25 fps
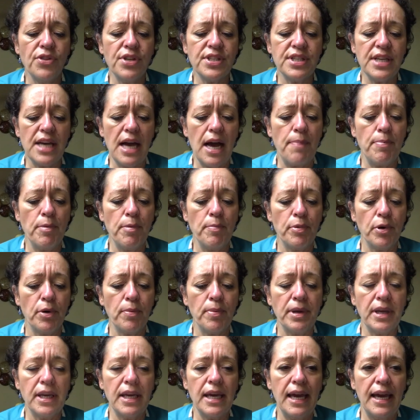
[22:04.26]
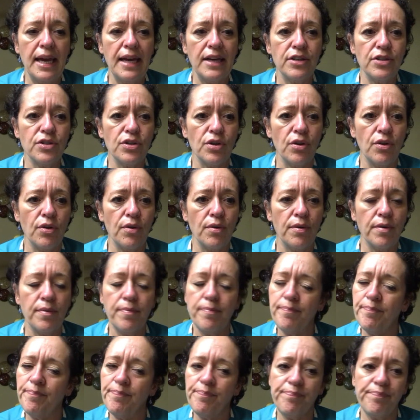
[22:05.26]
this apple bourbon candle
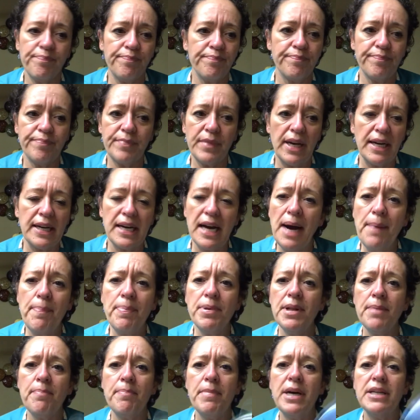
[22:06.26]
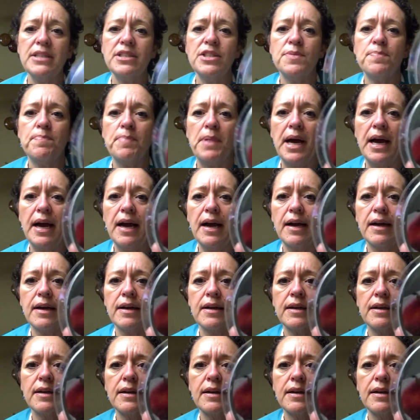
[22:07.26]
a couple of months back.